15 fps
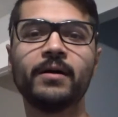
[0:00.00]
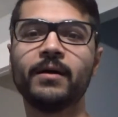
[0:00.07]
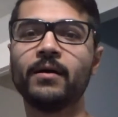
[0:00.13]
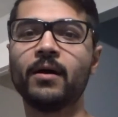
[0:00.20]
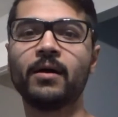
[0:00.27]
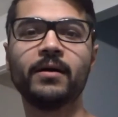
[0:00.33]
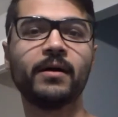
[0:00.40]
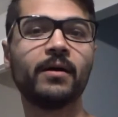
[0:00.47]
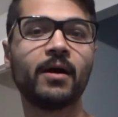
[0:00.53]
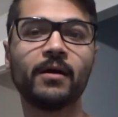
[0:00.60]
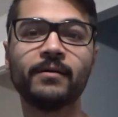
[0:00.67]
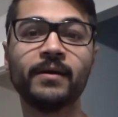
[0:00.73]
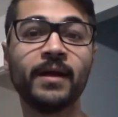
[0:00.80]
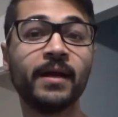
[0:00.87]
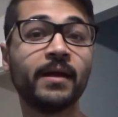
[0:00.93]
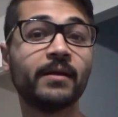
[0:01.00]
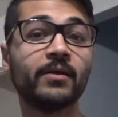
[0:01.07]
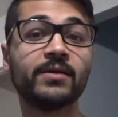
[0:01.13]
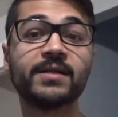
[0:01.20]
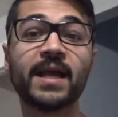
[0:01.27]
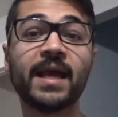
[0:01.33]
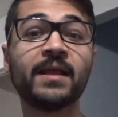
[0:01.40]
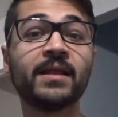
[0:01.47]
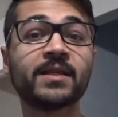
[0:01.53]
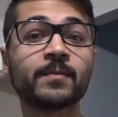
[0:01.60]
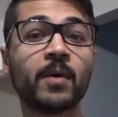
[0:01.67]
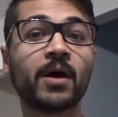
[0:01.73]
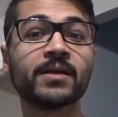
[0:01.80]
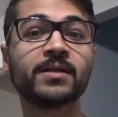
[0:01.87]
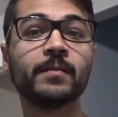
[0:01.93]
and on and on. There's endless
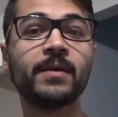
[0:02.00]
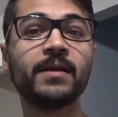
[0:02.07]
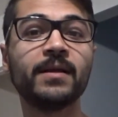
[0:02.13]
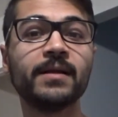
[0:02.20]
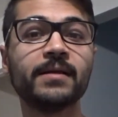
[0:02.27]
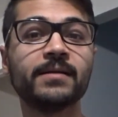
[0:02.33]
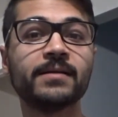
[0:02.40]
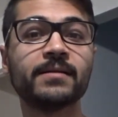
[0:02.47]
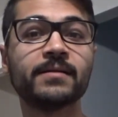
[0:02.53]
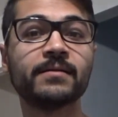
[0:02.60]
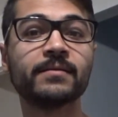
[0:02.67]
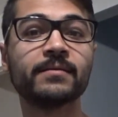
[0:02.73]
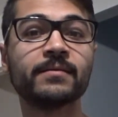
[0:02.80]
possibilities.